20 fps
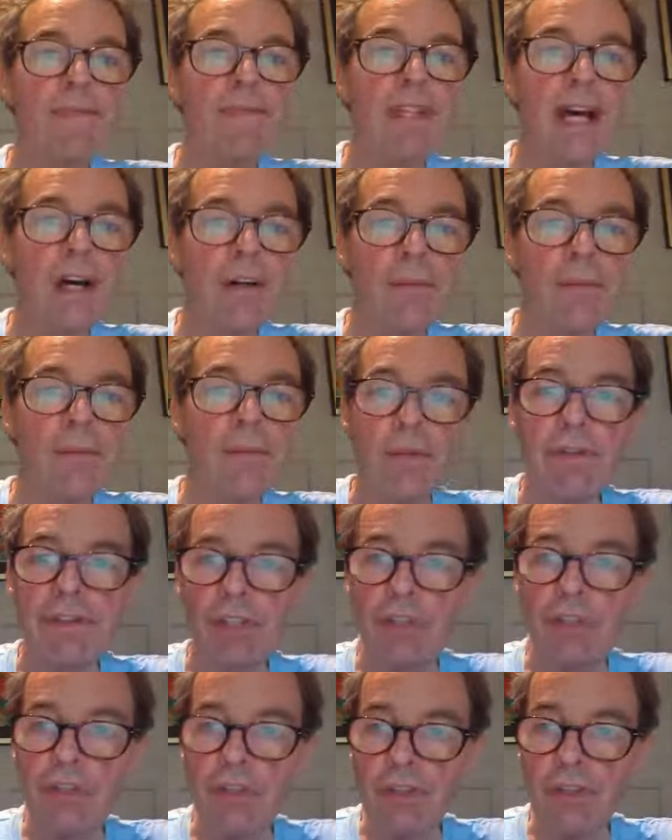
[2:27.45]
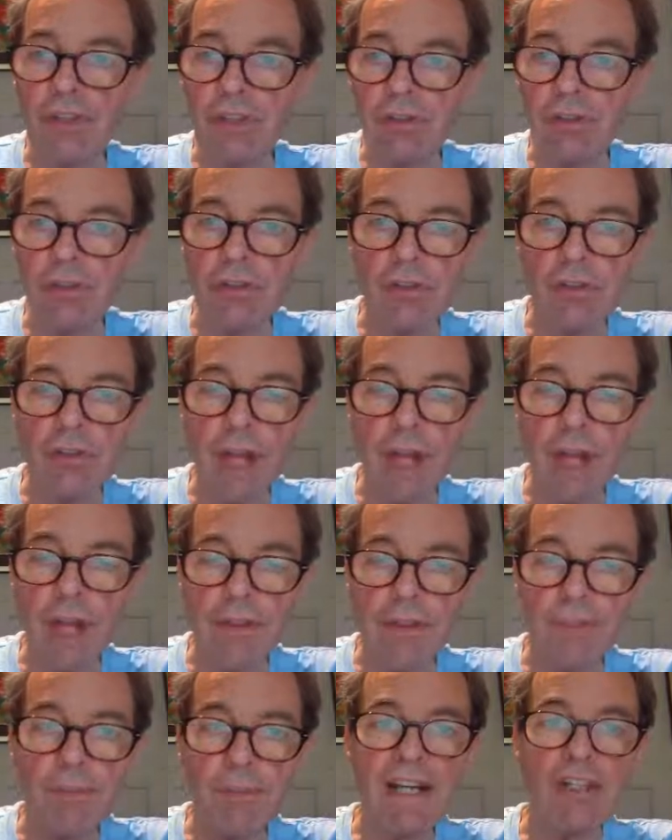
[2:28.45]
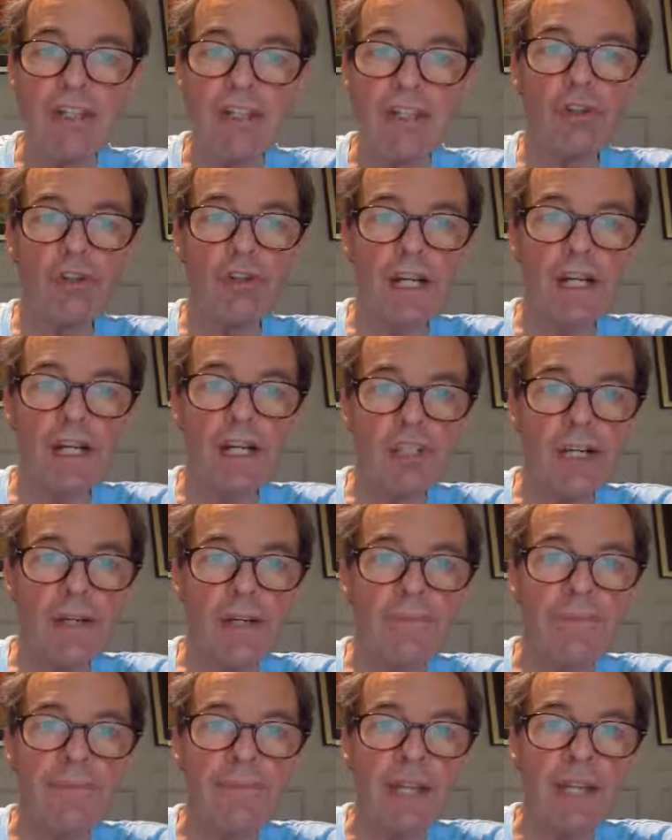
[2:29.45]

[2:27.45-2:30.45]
Now, moving on to the Brent structure,